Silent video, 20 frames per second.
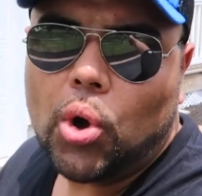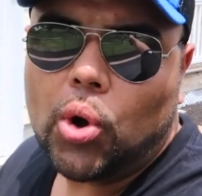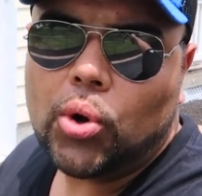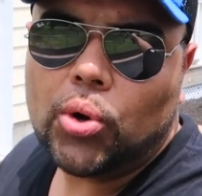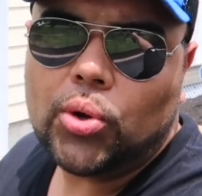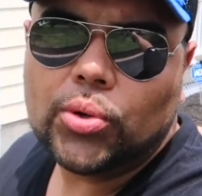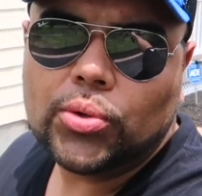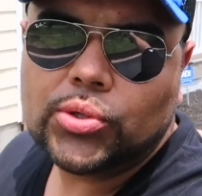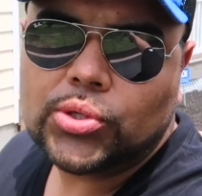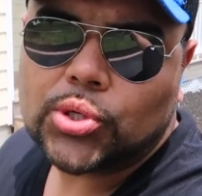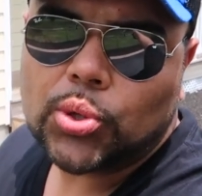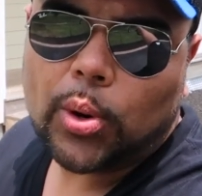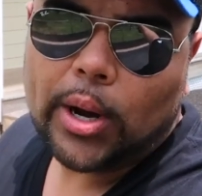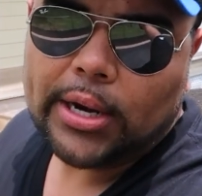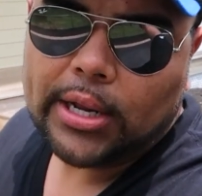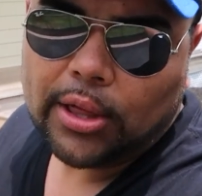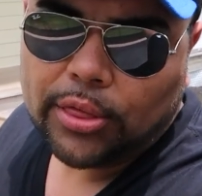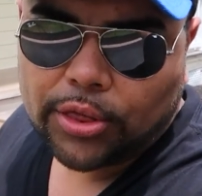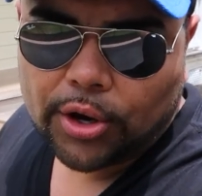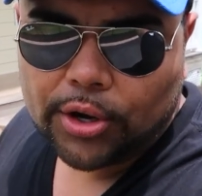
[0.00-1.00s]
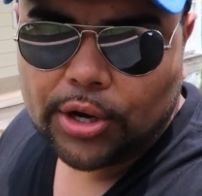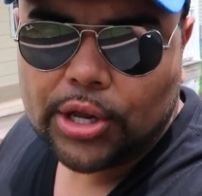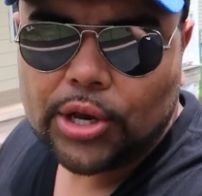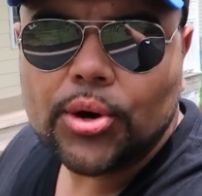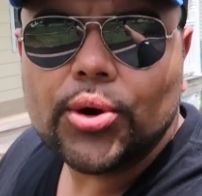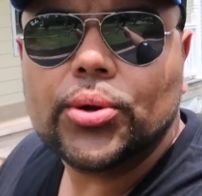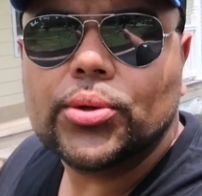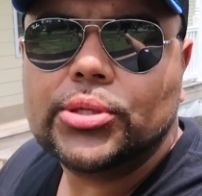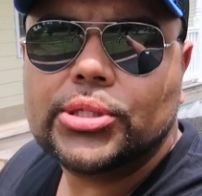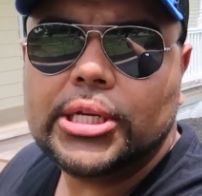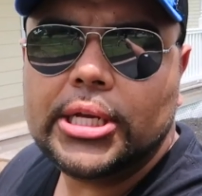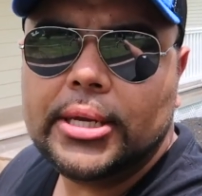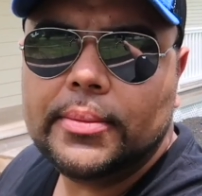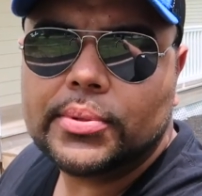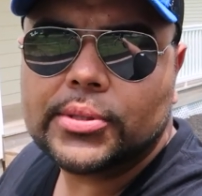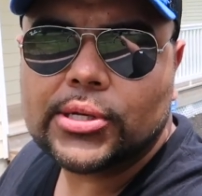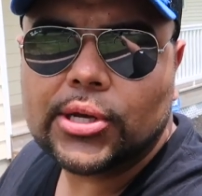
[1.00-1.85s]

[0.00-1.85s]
old 20-30-year-old Jeep.